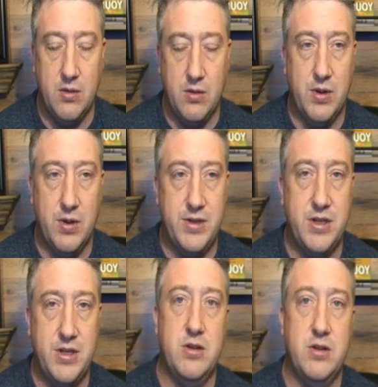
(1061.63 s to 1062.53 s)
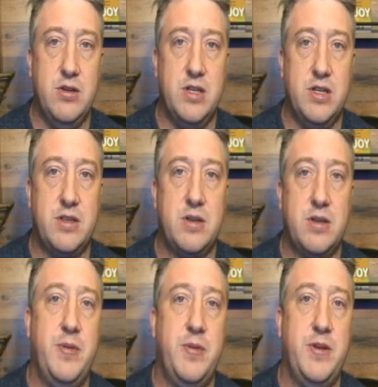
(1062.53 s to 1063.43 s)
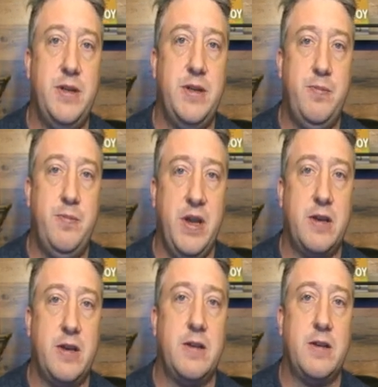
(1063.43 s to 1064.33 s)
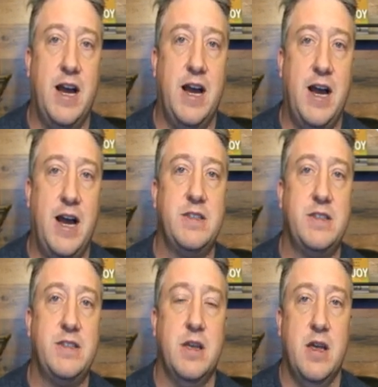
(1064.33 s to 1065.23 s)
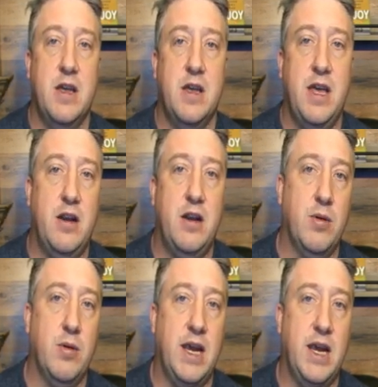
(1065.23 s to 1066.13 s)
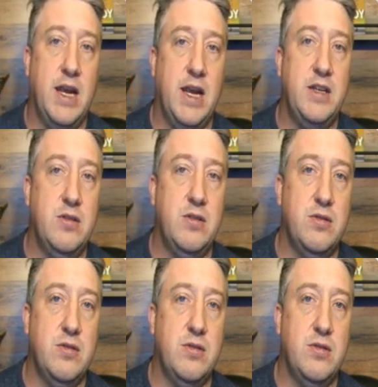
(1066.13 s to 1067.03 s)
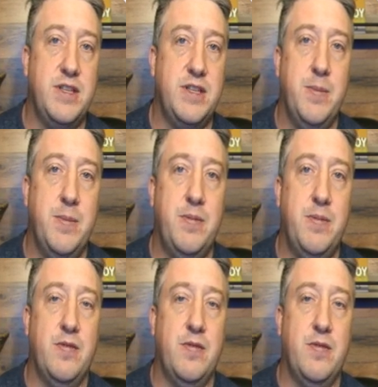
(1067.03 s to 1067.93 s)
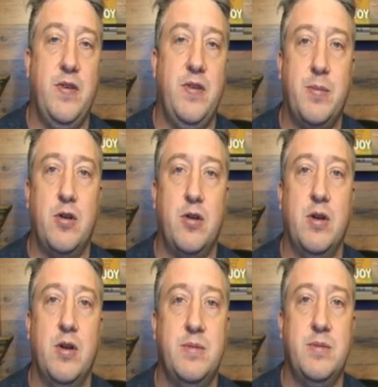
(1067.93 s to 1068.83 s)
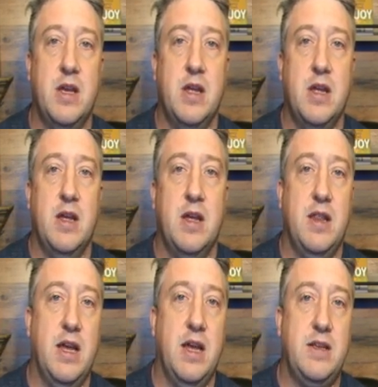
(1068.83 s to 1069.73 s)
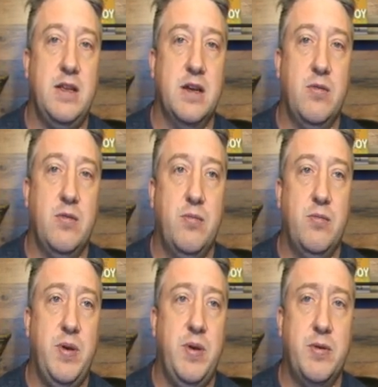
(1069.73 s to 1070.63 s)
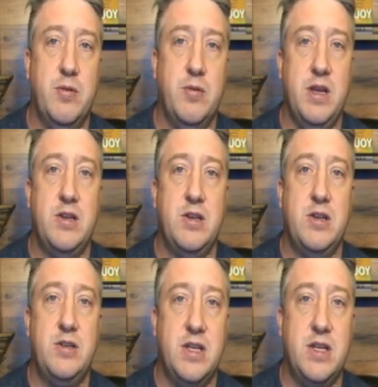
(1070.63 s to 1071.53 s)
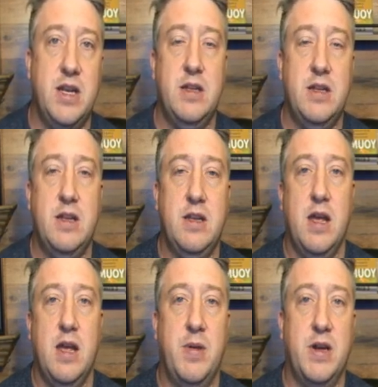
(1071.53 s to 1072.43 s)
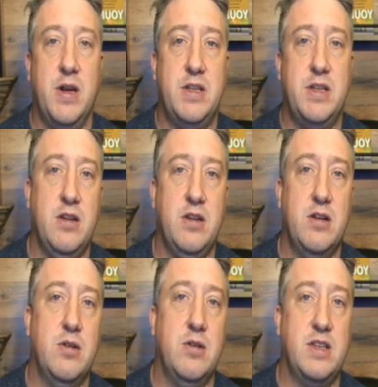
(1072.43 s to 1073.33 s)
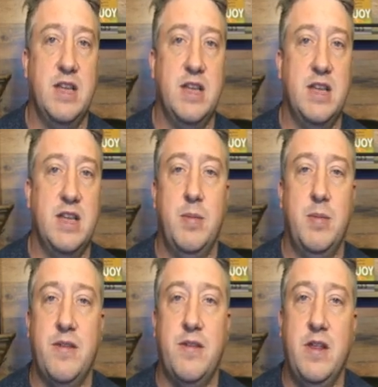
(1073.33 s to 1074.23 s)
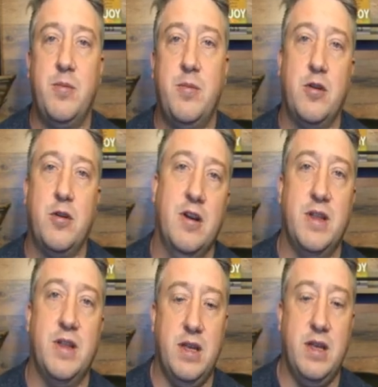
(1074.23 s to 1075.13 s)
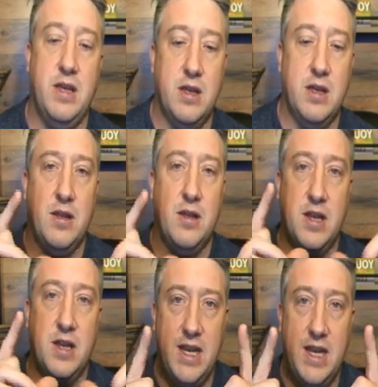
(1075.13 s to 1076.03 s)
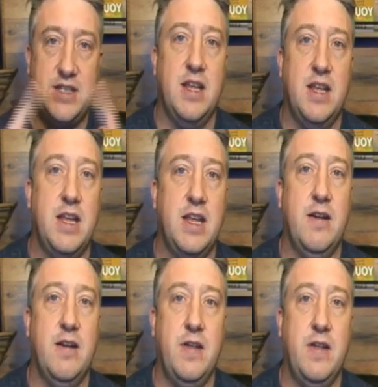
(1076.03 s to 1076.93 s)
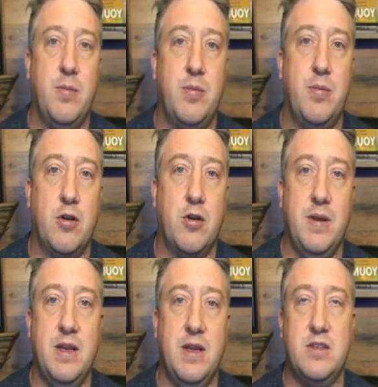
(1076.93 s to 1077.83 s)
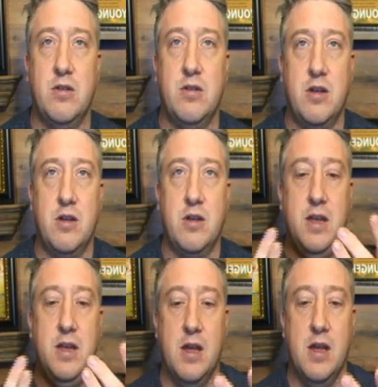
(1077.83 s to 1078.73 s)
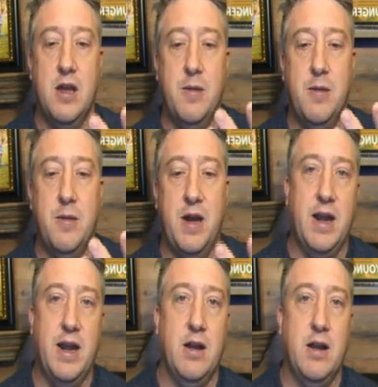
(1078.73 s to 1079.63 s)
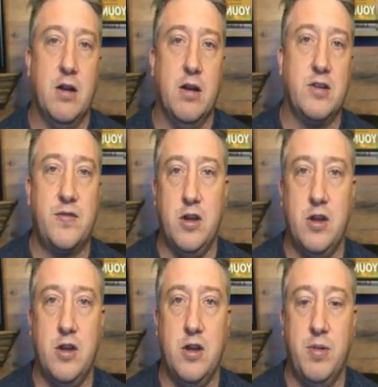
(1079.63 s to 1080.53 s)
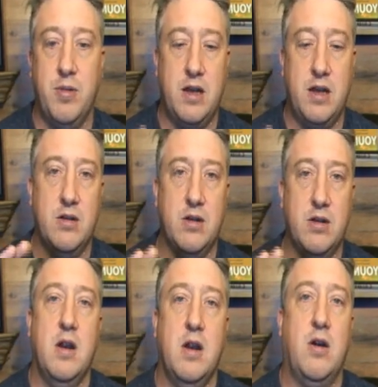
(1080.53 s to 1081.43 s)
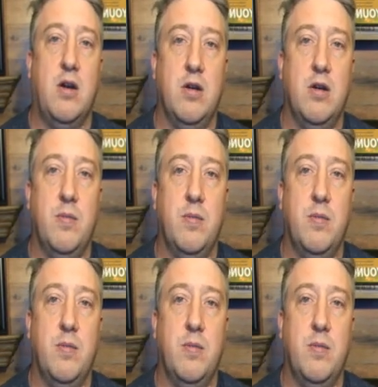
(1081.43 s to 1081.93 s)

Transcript: what you do is you just pick topics that are related to the type of affiliate programs that uh, people would be interested in. But uh, you don't do exactly about the affiliate program, but the the niche that that affiliate program is. So it could be about writing articles for your blog or or